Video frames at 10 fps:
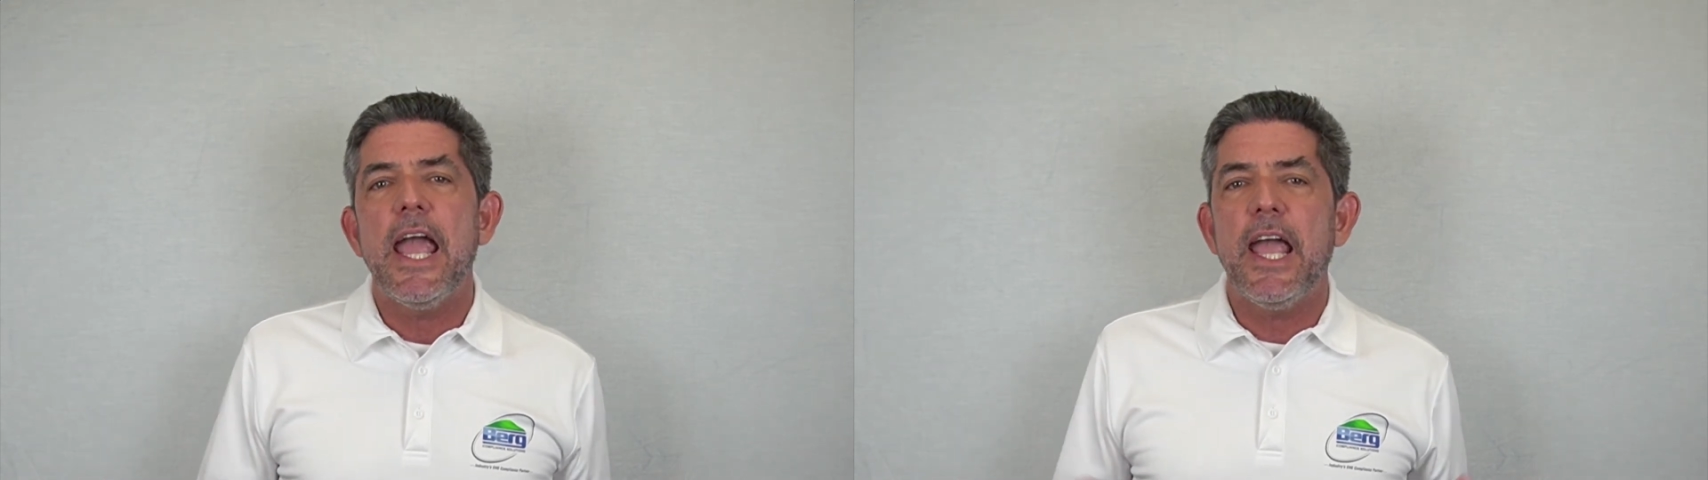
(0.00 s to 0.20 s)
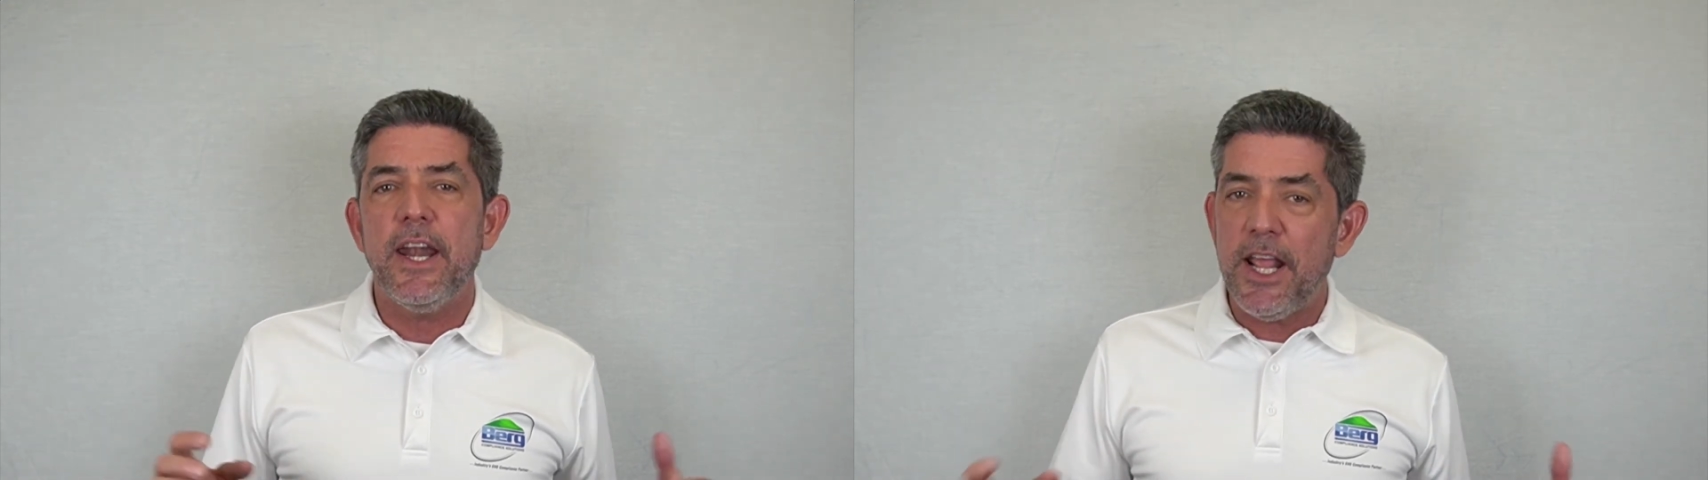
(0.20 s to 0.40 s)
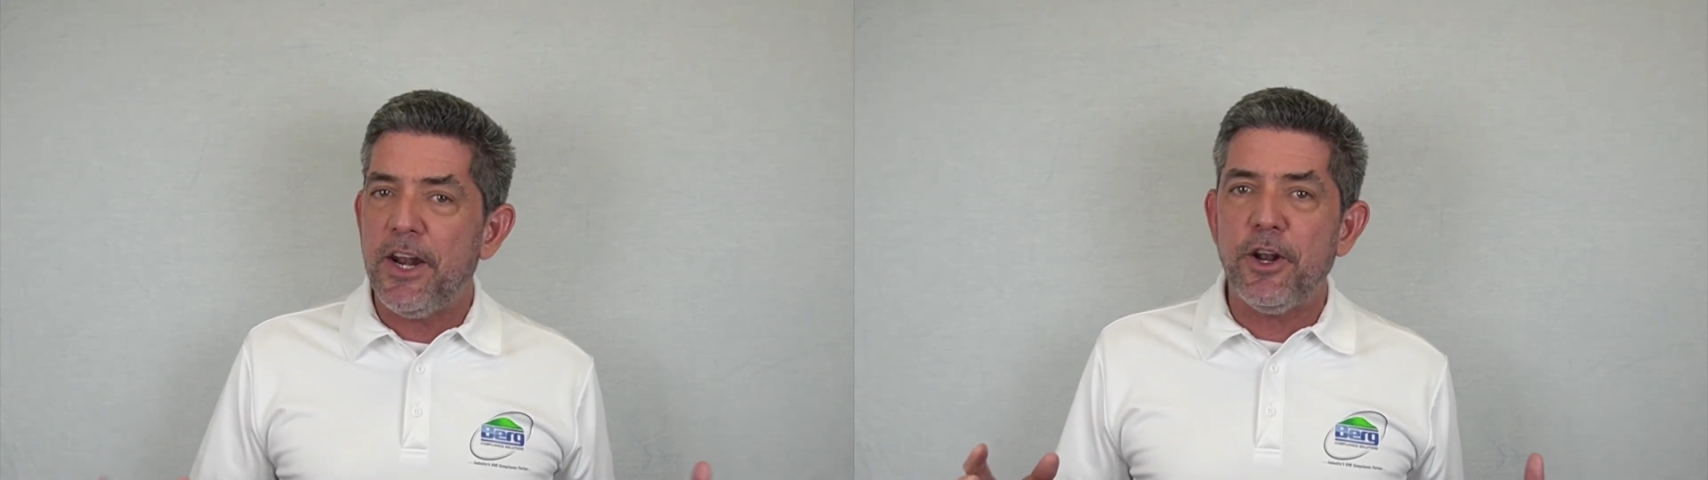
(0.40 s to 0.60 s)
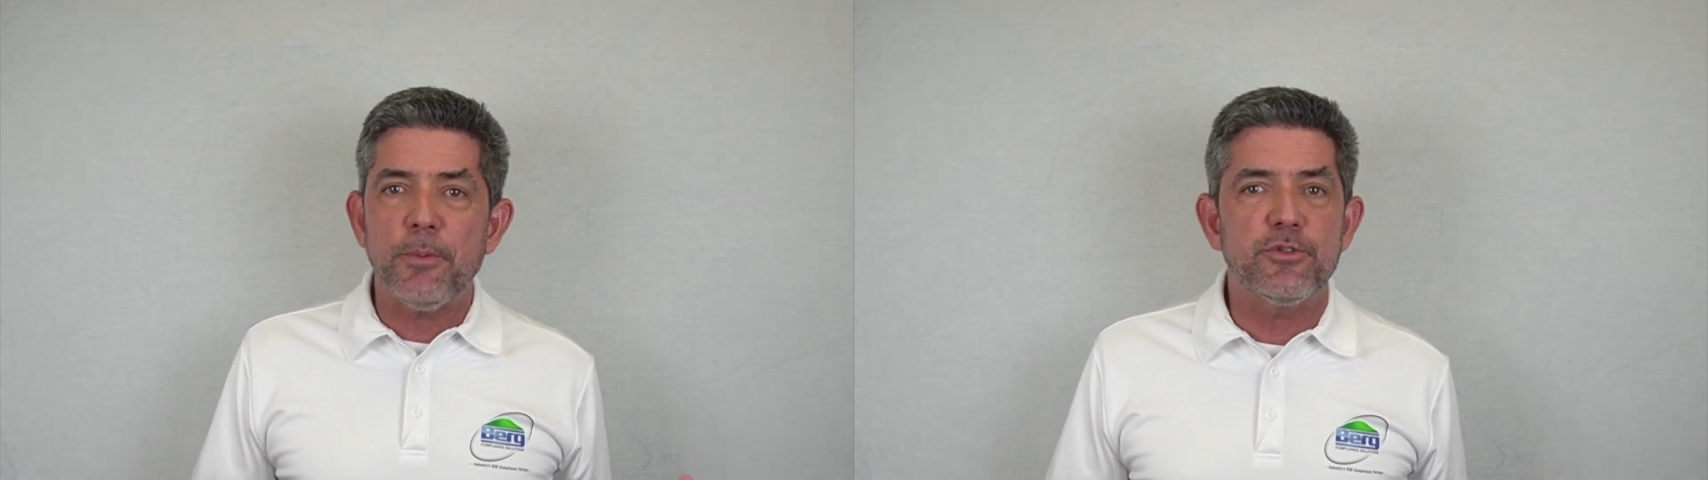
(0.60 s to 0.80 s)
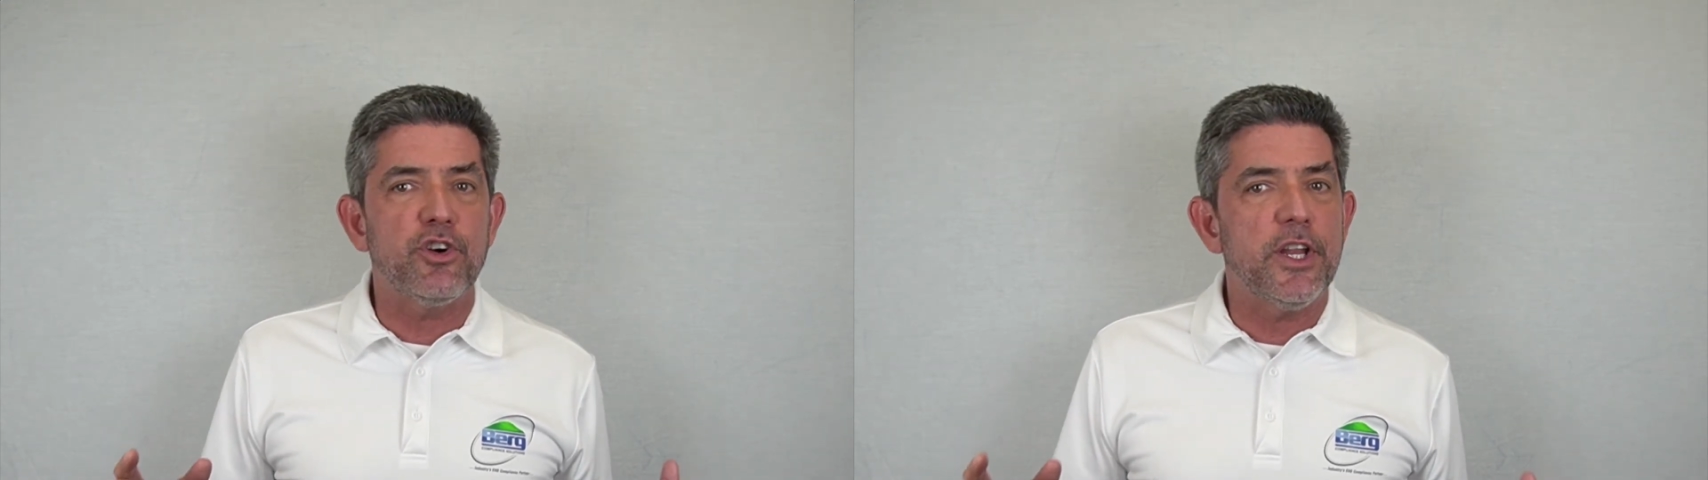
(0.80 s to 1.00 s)
It ended
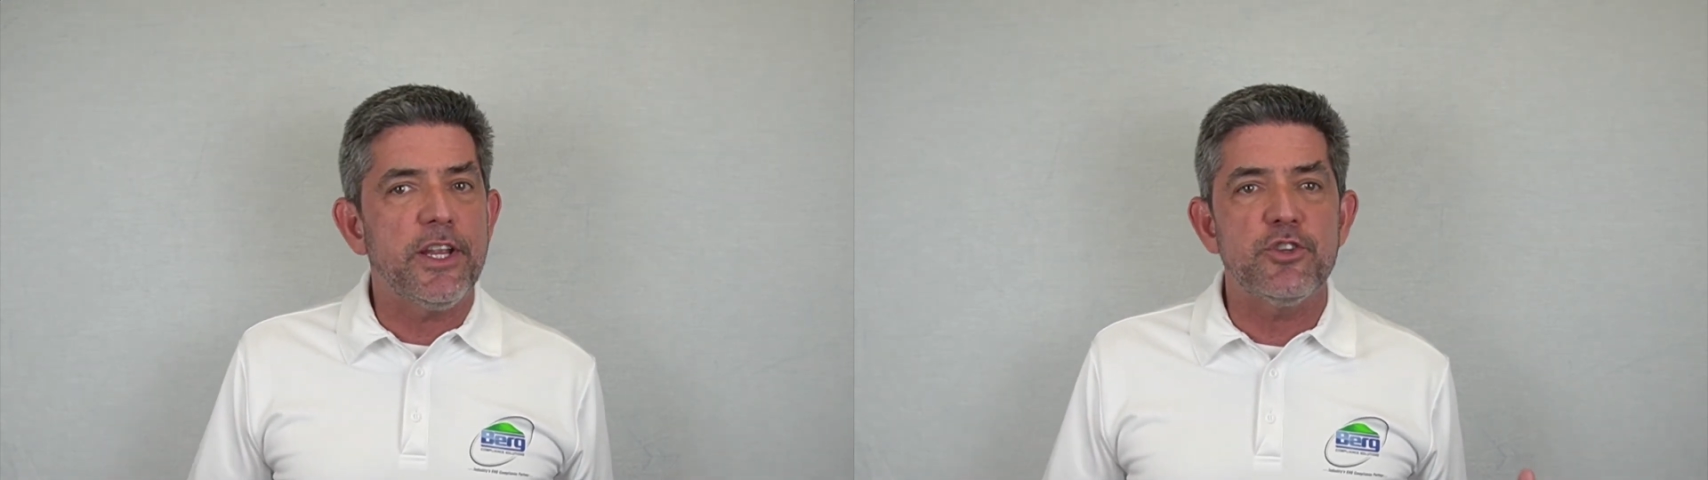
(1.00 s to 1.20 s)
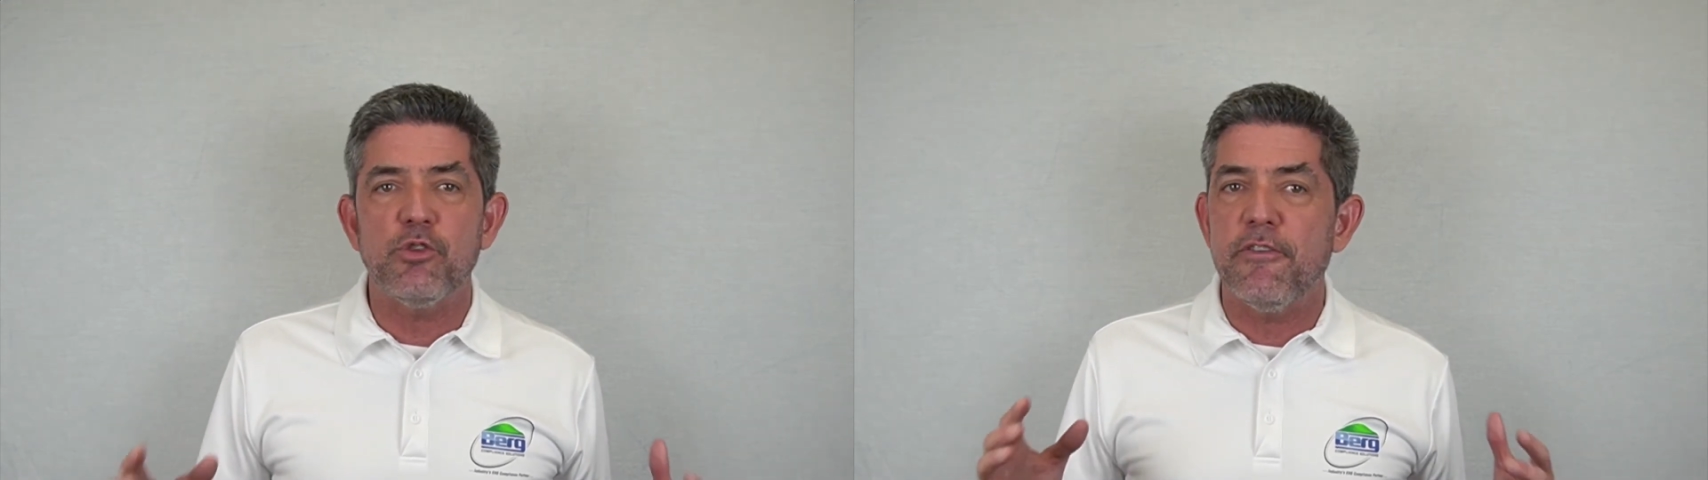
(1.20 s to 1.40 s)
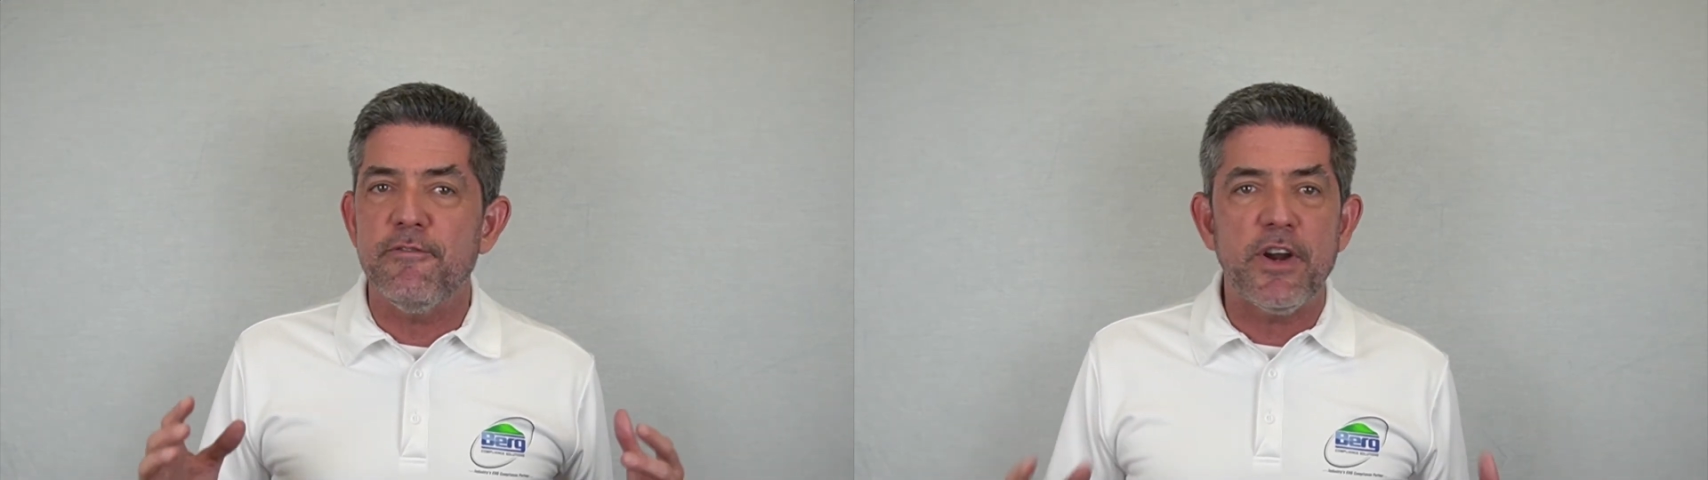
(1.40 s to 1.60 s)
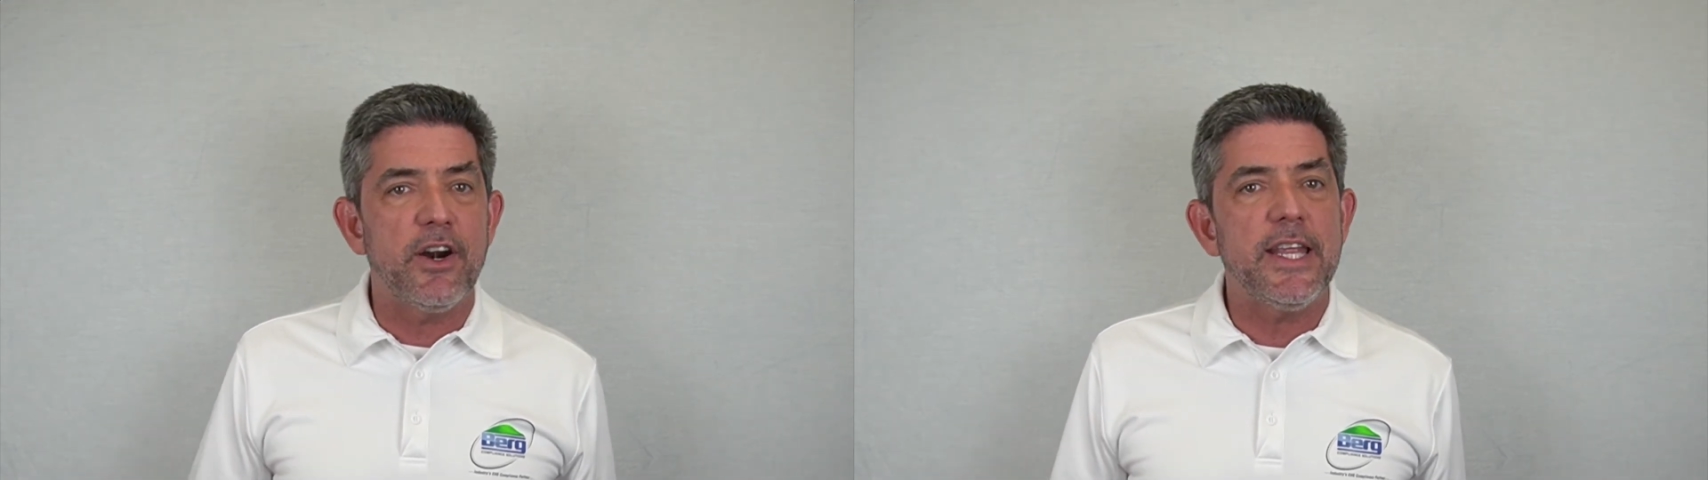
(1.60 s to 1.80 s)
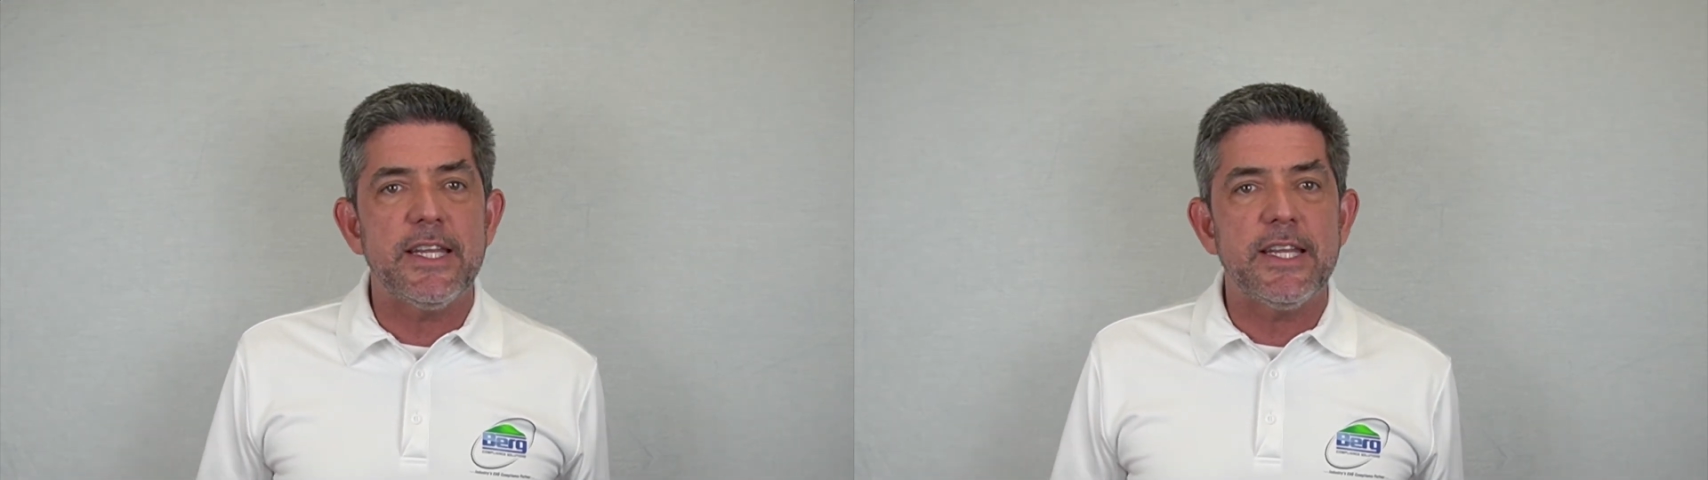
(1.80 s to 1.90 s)
up turning into a very